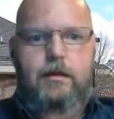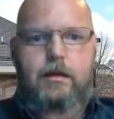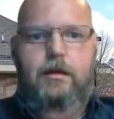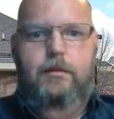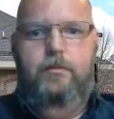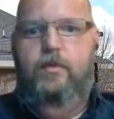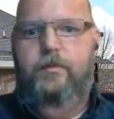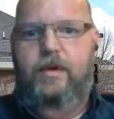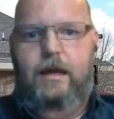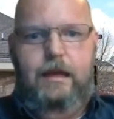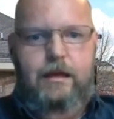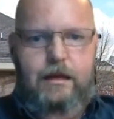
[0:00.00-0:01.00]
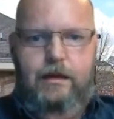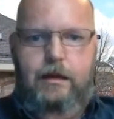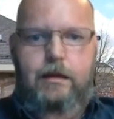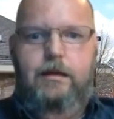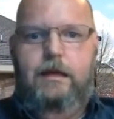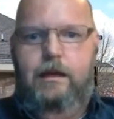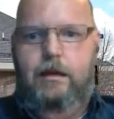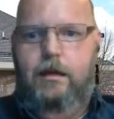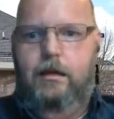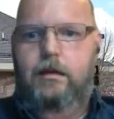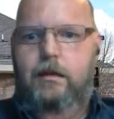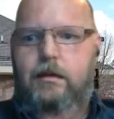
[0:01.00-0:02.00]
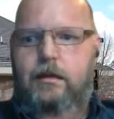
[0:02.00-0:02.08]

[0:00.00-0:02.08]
Mumbai, India,